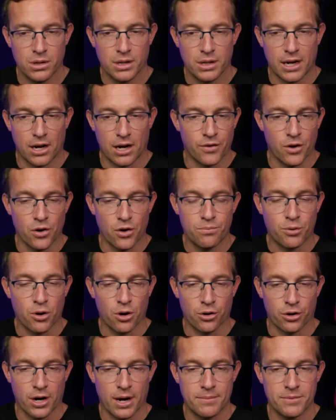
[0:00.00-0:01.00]
Get out of the vote
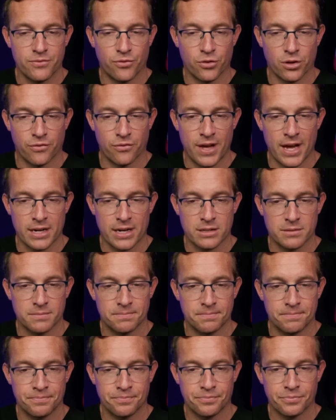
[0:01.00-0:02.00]
programs, full effect.
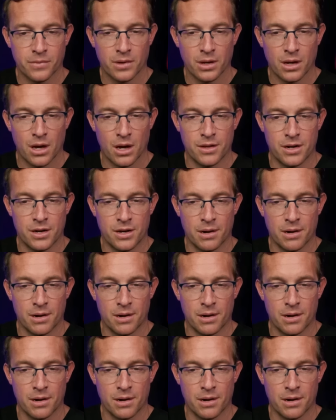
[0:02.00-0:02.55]
The